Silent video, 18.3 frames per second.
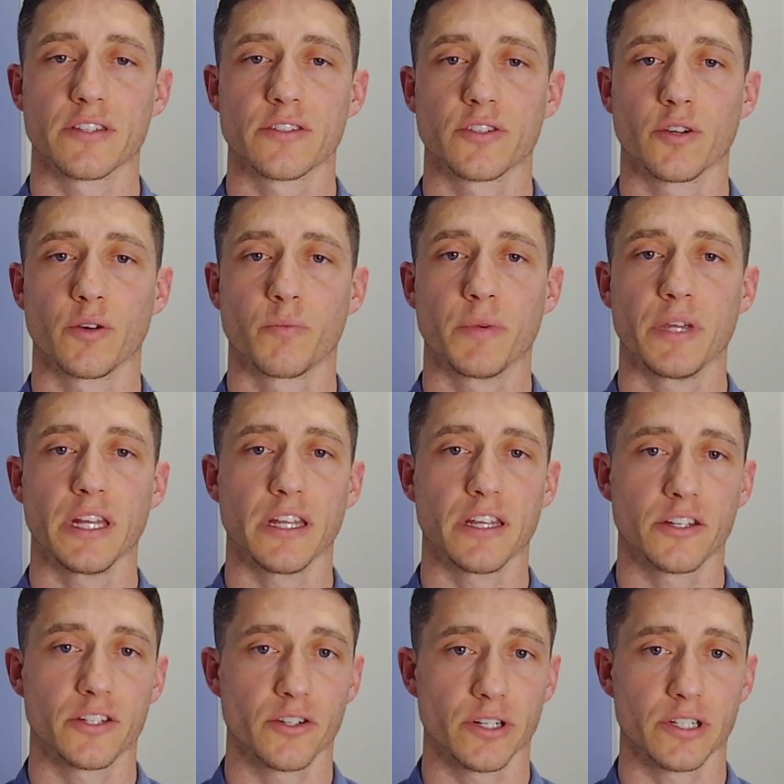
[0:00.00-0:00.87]
So
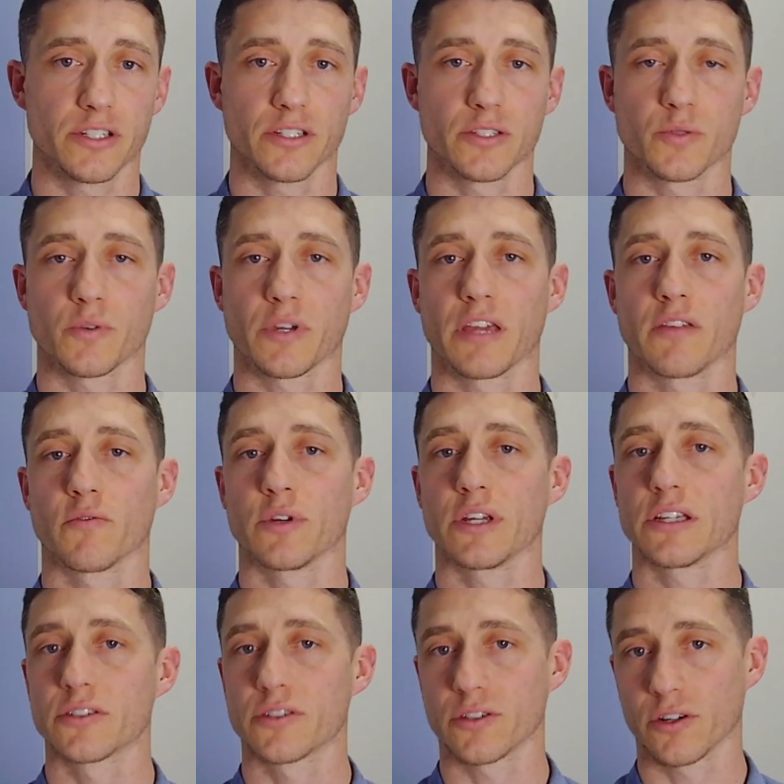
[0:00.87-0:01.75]
pediatricians will give
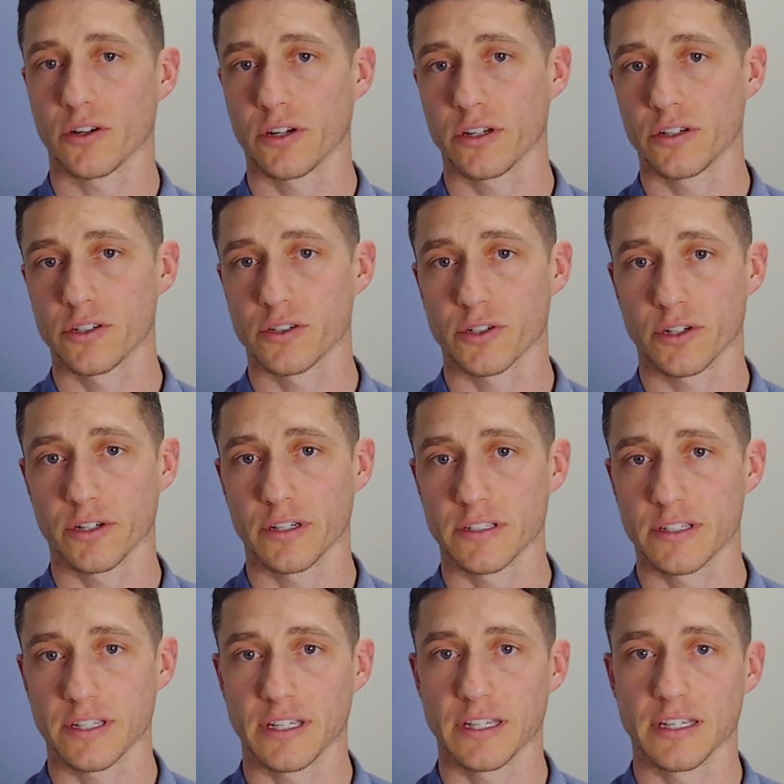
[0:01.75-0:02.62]

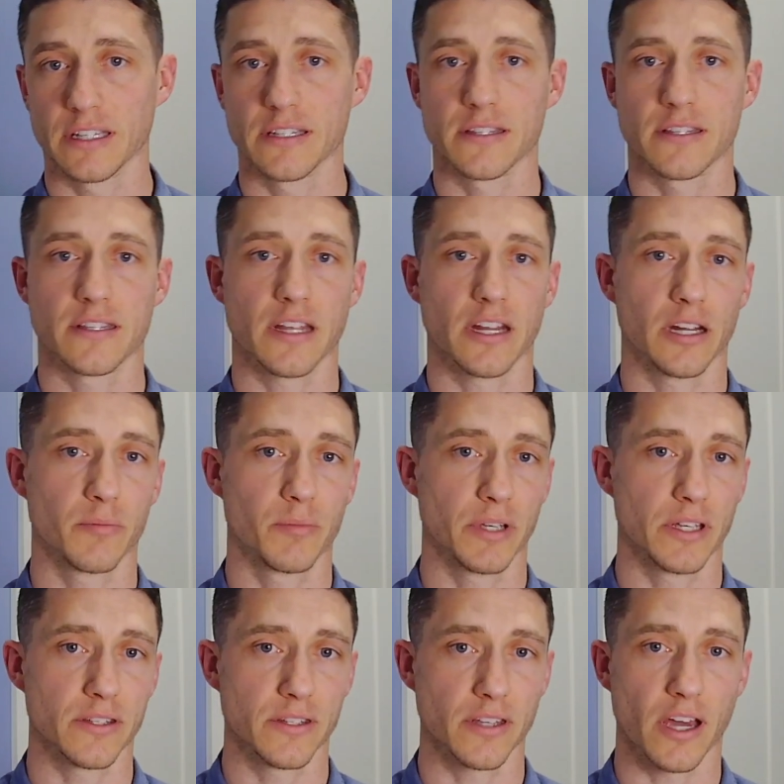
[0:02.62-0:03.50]
reassurances,
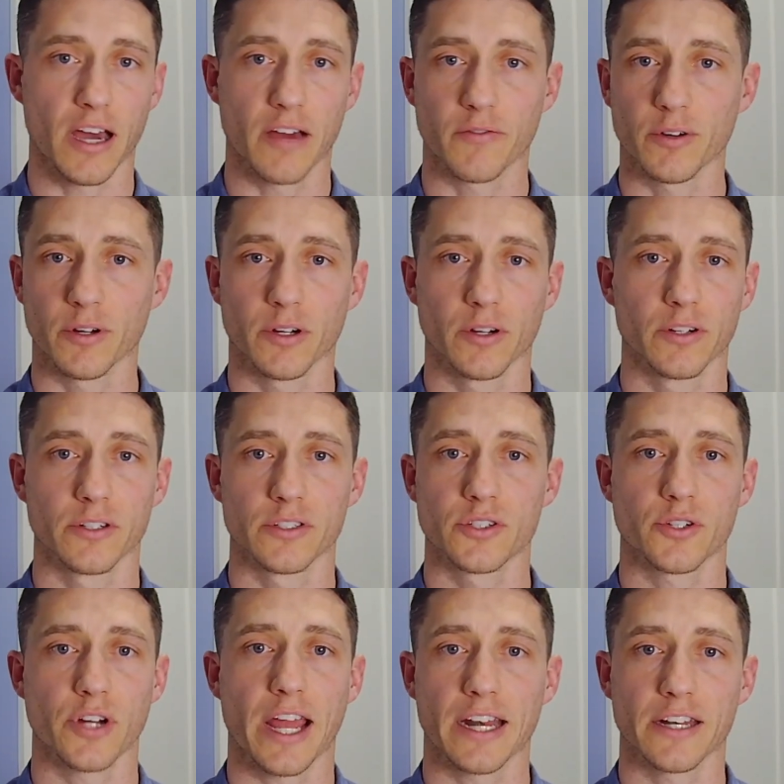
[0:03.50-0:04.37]
therapists offer
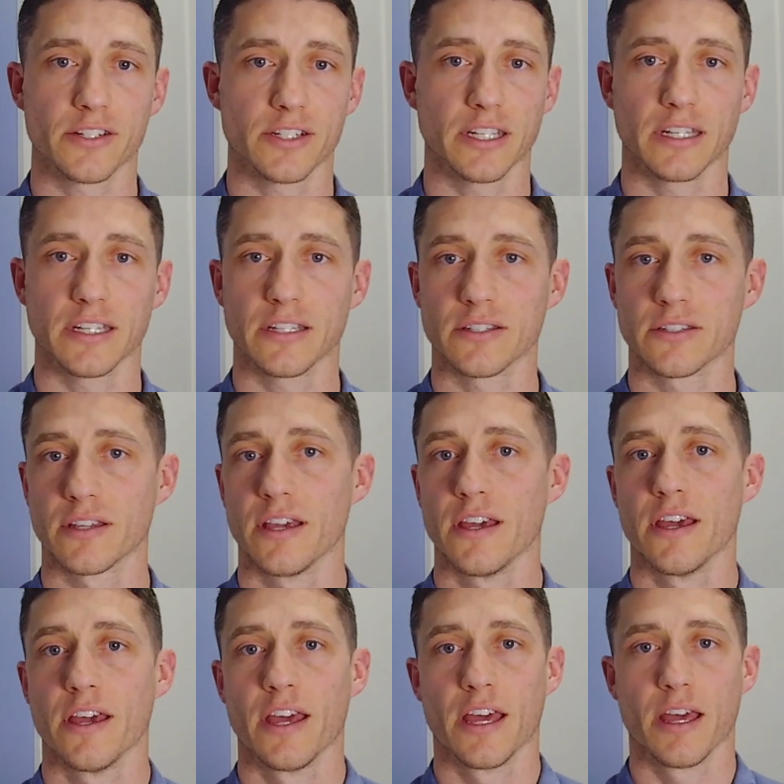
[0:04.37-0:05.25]
strategies,
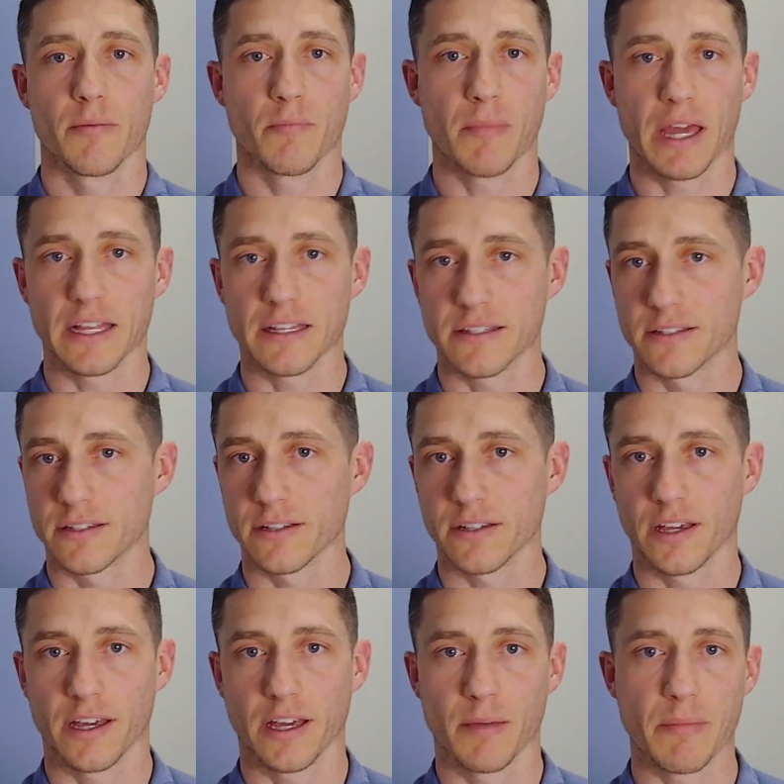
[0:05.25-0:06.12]

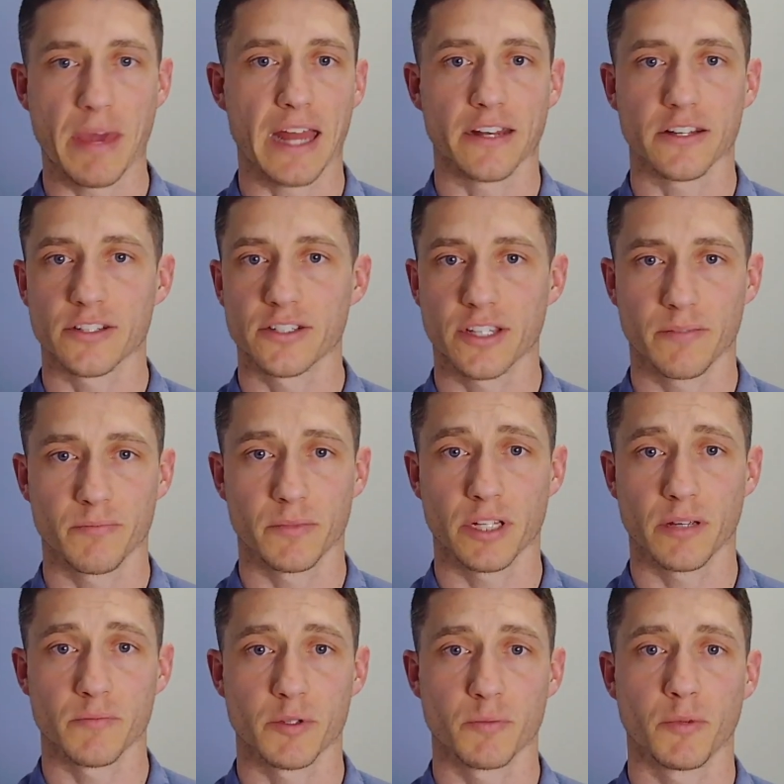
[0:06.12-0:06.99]
meds manage
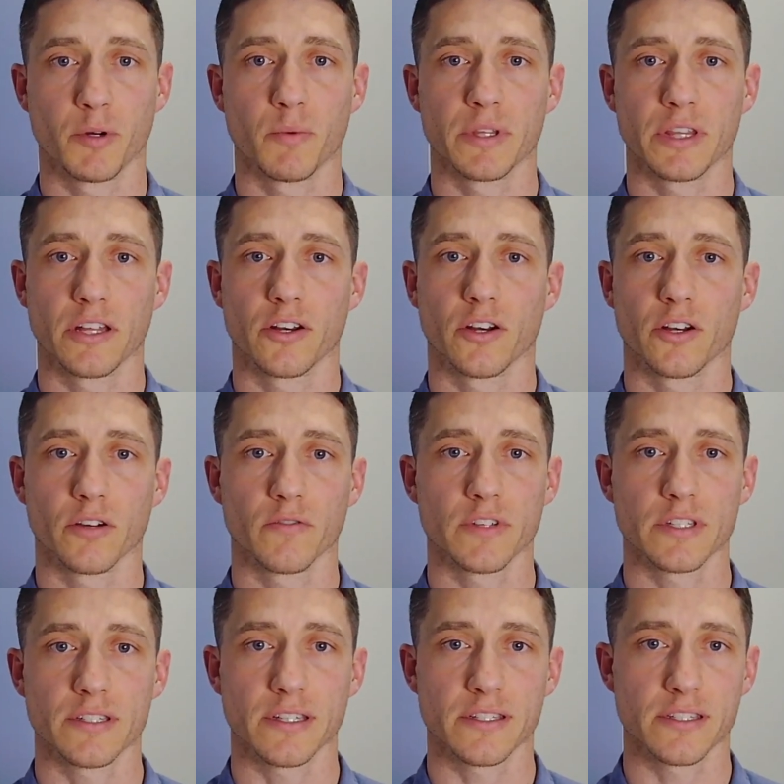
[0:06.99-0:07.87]
symptoms, but when the
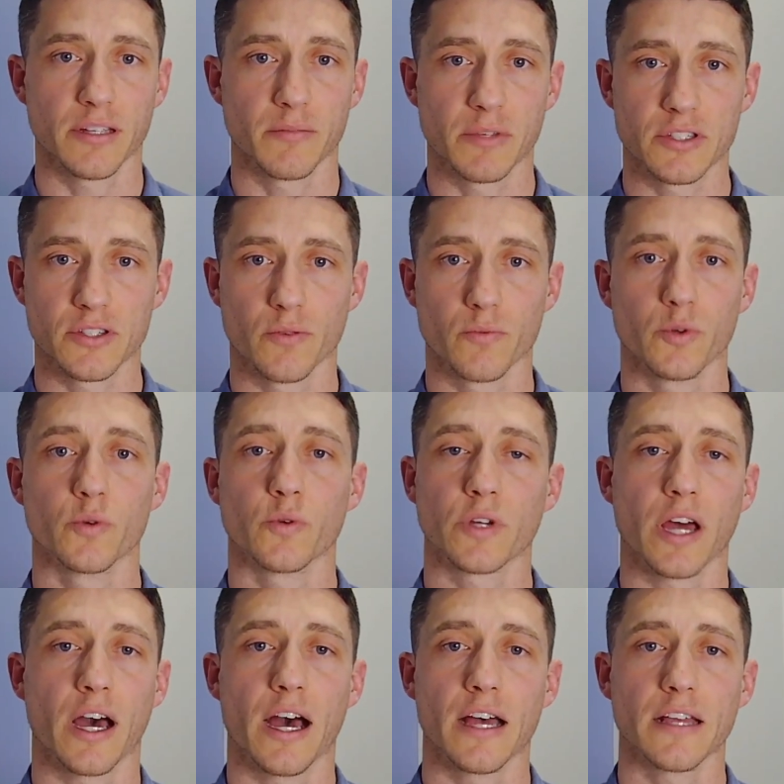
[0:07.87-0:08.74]
nervous system is the root
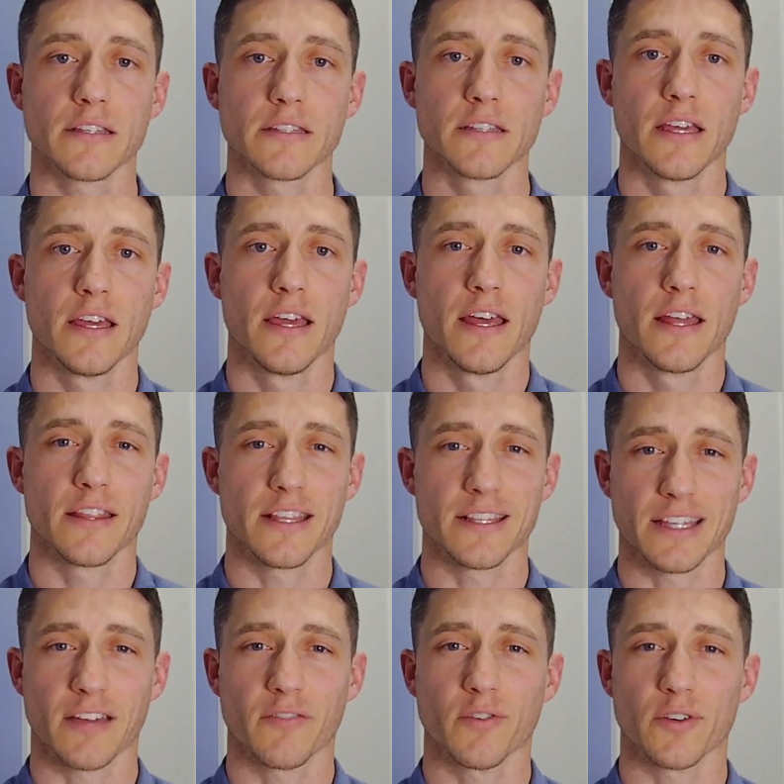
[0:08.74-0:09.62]
cause,
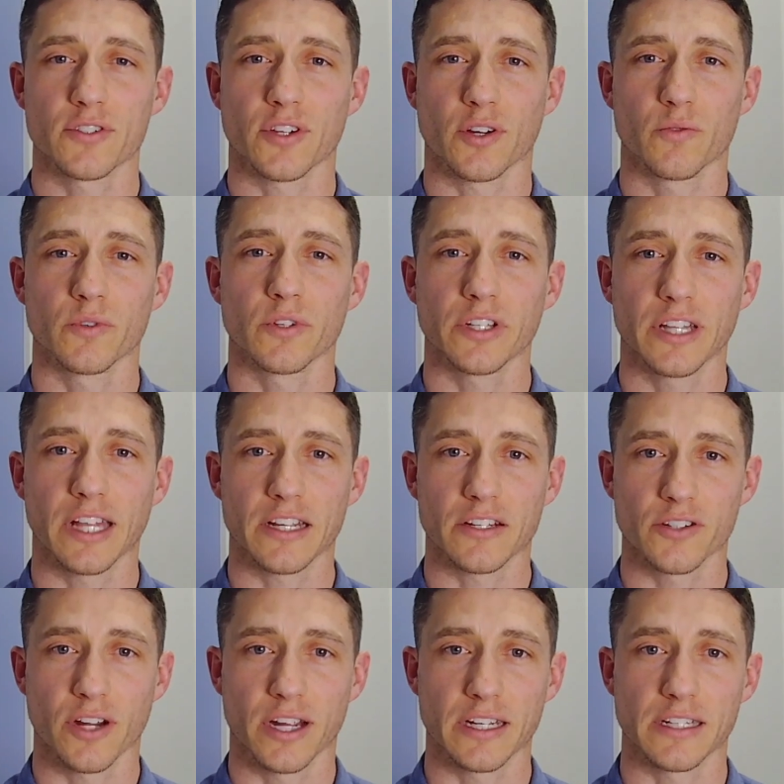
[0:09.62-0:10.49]
these efforts are really like
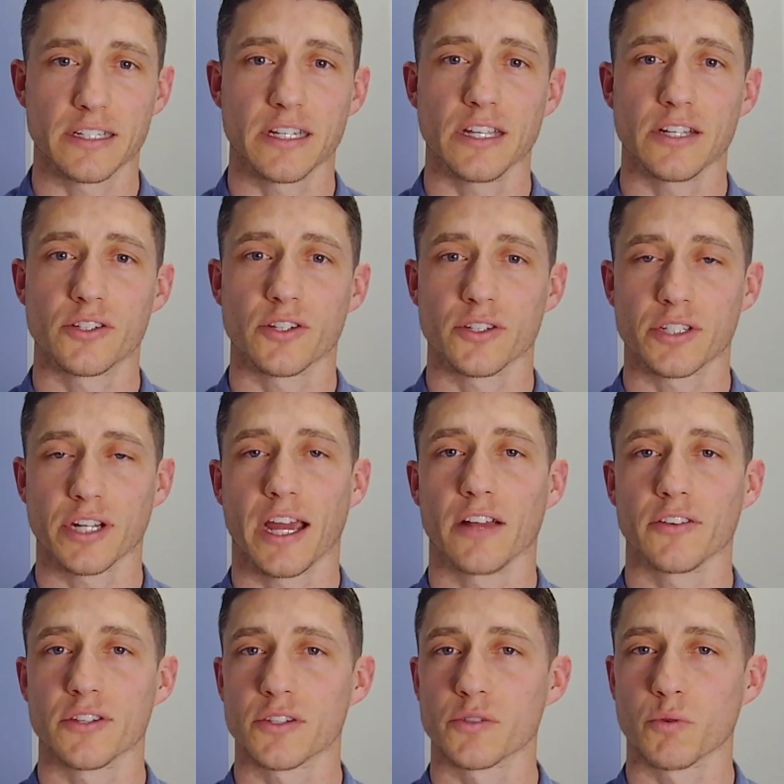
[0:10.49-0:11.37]
trying to teach your
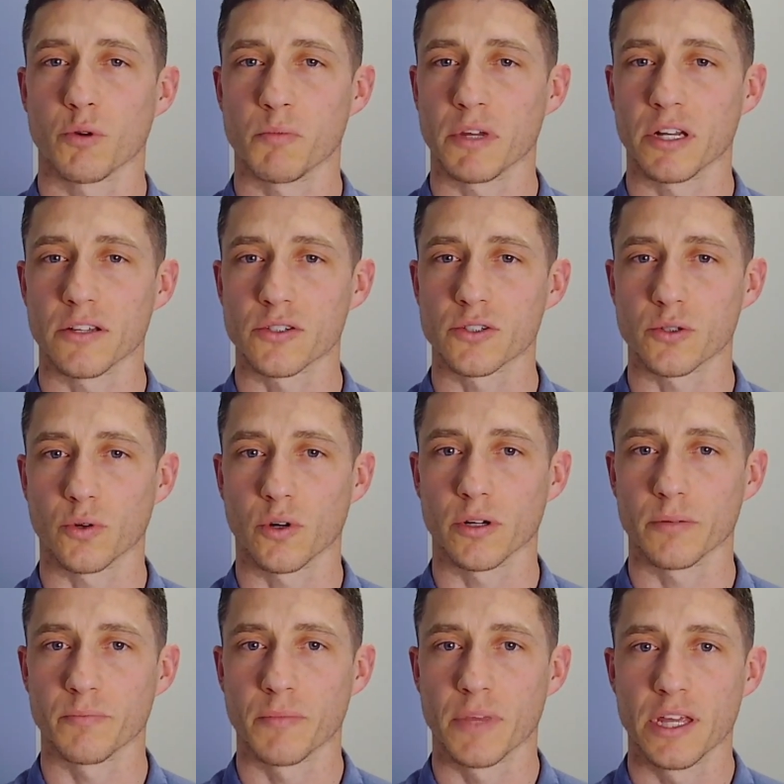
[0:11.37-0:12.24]
child to swim in a
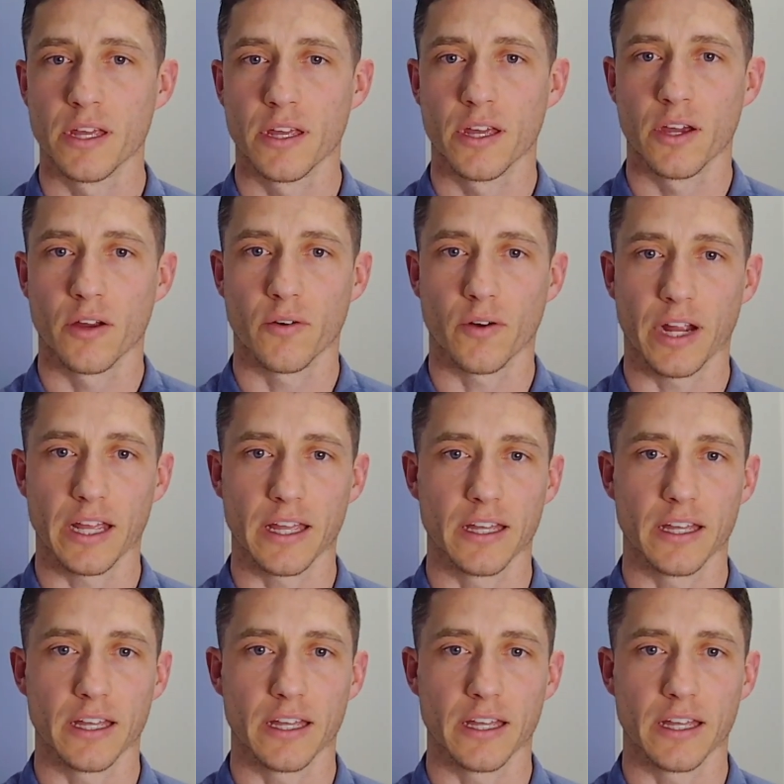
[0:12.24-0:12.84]
storm, right?